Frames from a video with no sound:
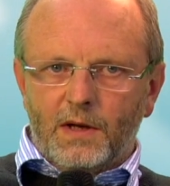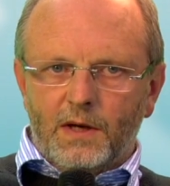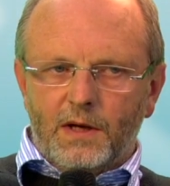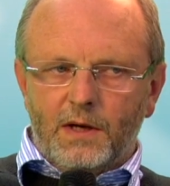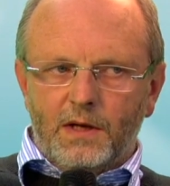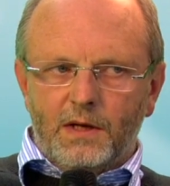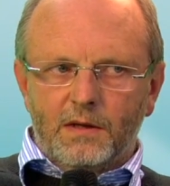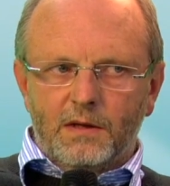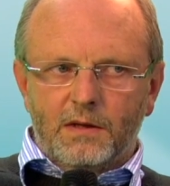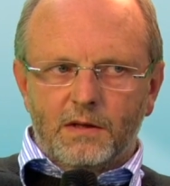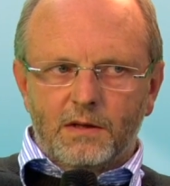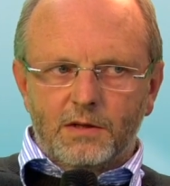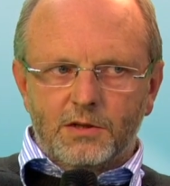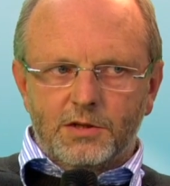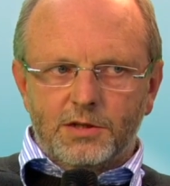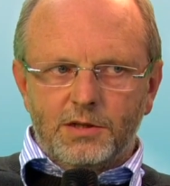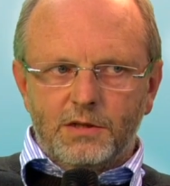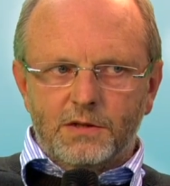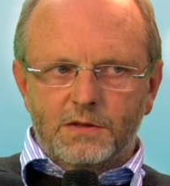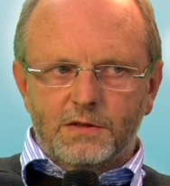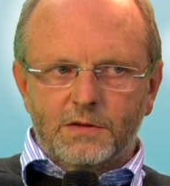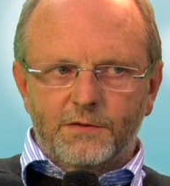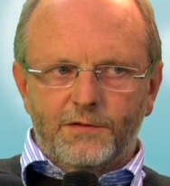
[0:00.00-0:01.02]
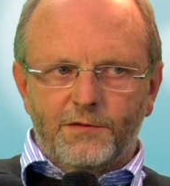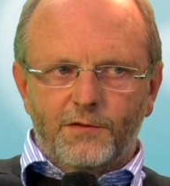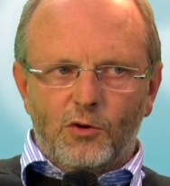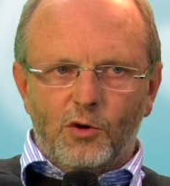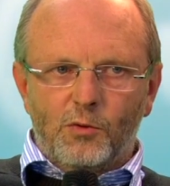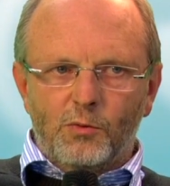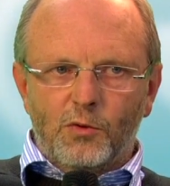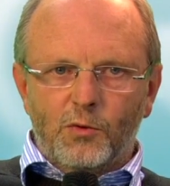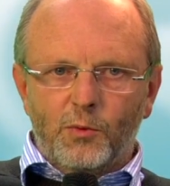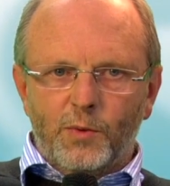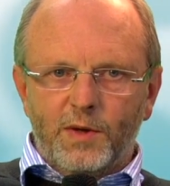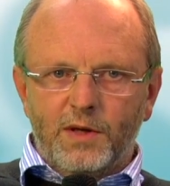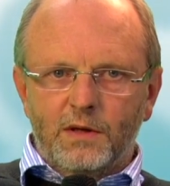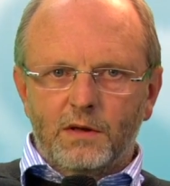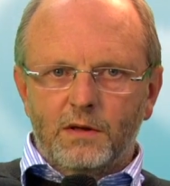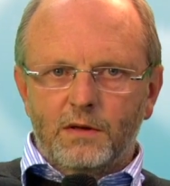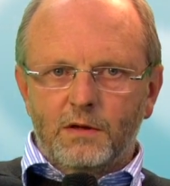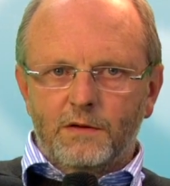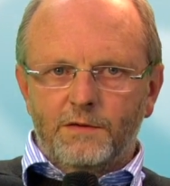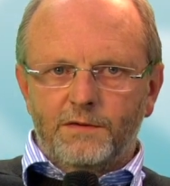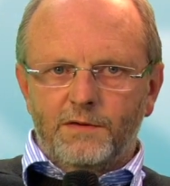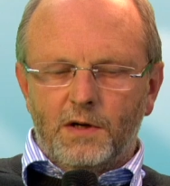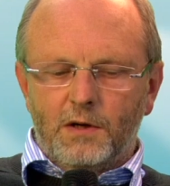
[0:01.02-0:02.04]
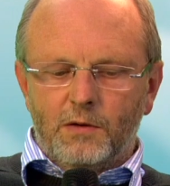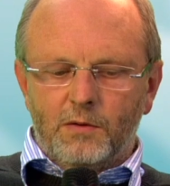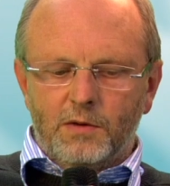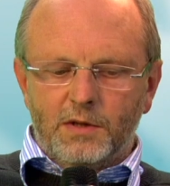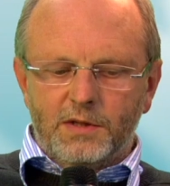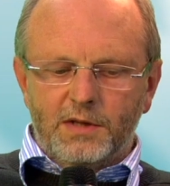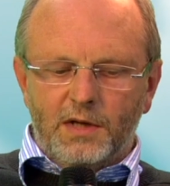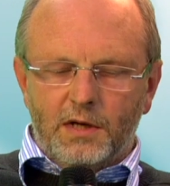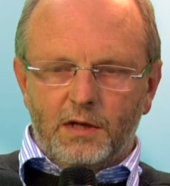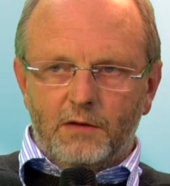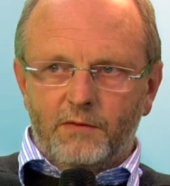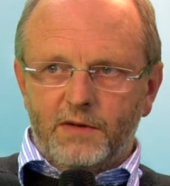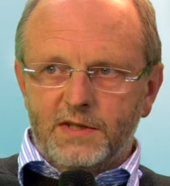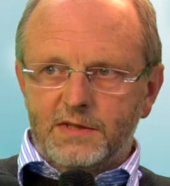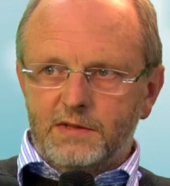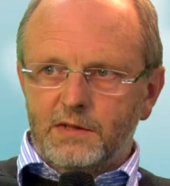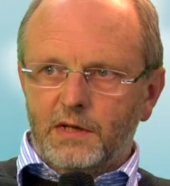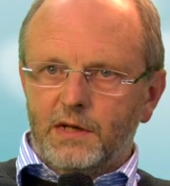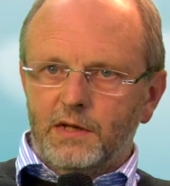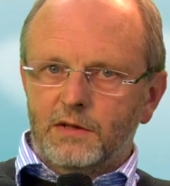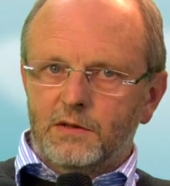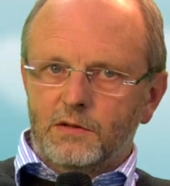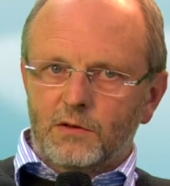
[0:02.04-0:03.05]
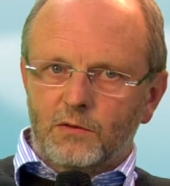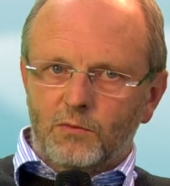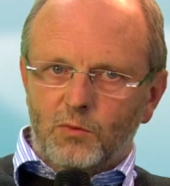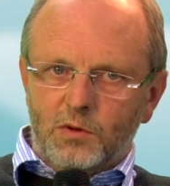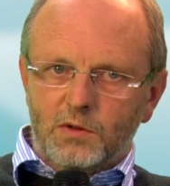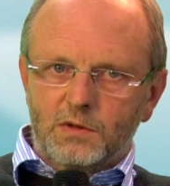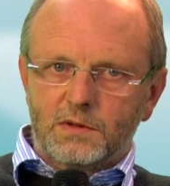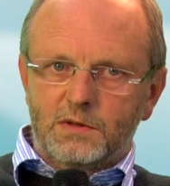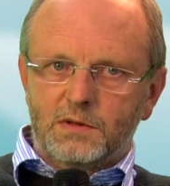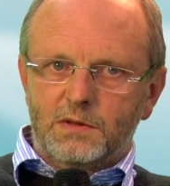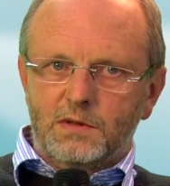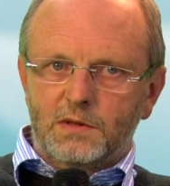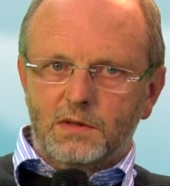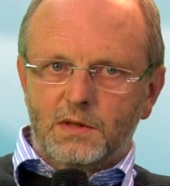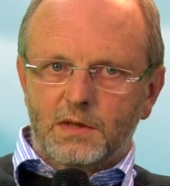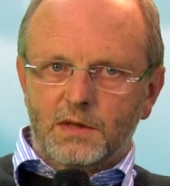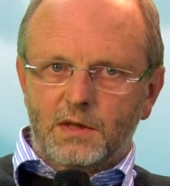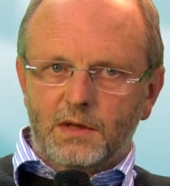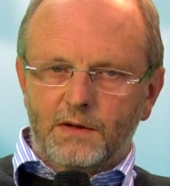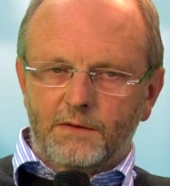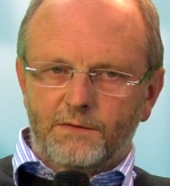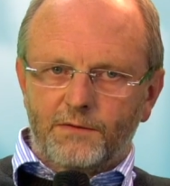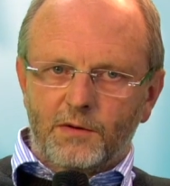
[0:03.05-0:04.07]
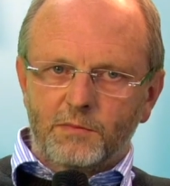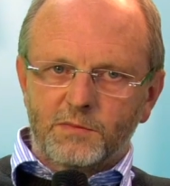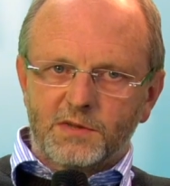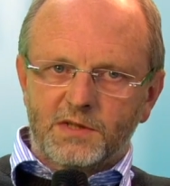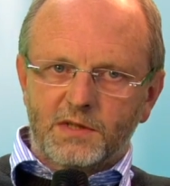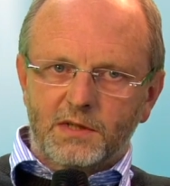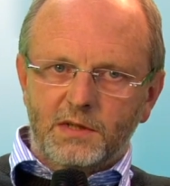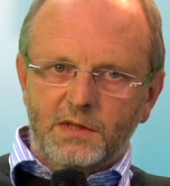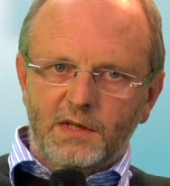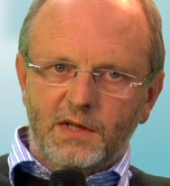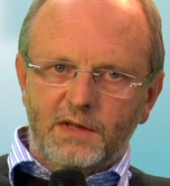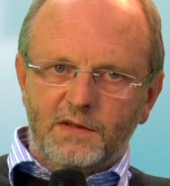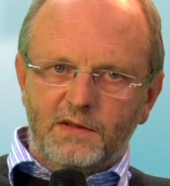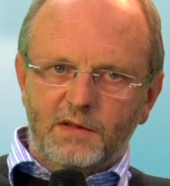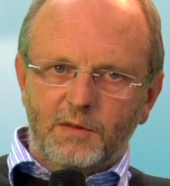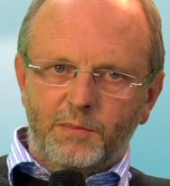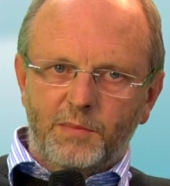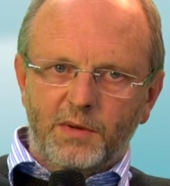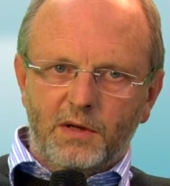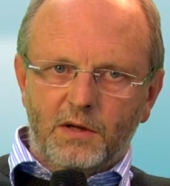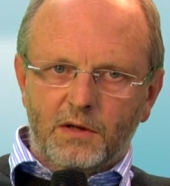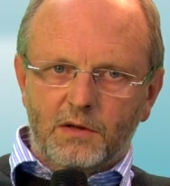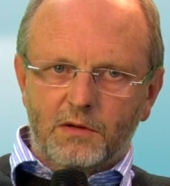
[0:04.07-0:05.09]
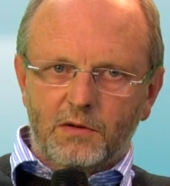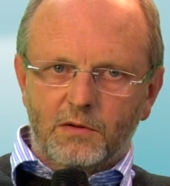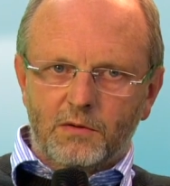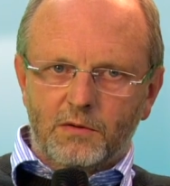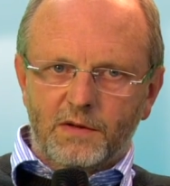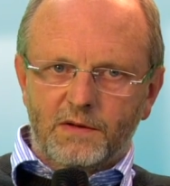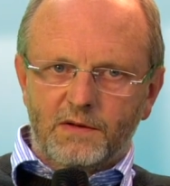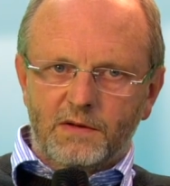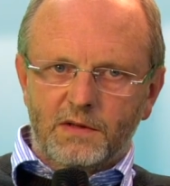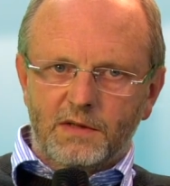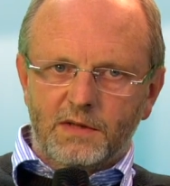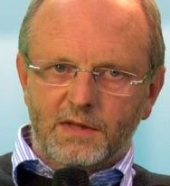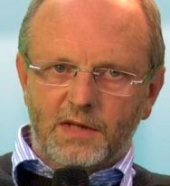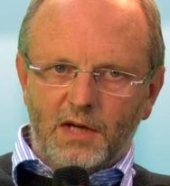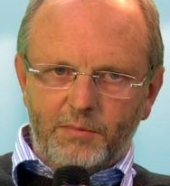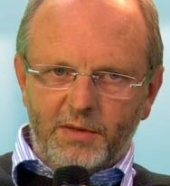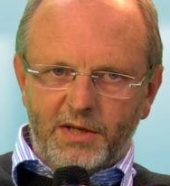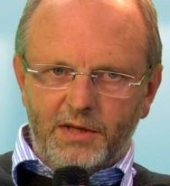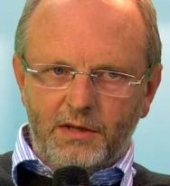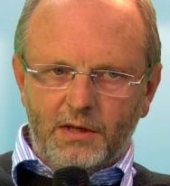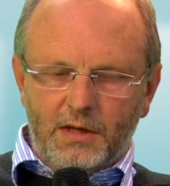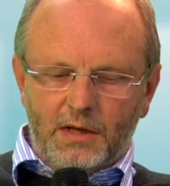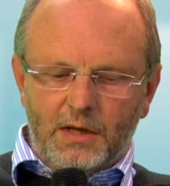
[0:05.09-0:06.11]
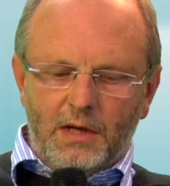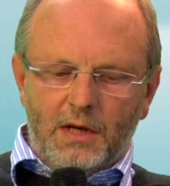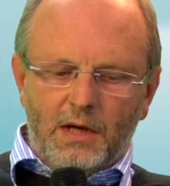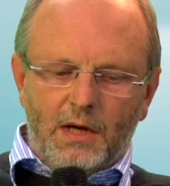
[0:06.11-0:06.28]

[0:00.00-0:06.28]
And she's a former winner of our Young Investigator Award from the EACPR Congress in Dublin.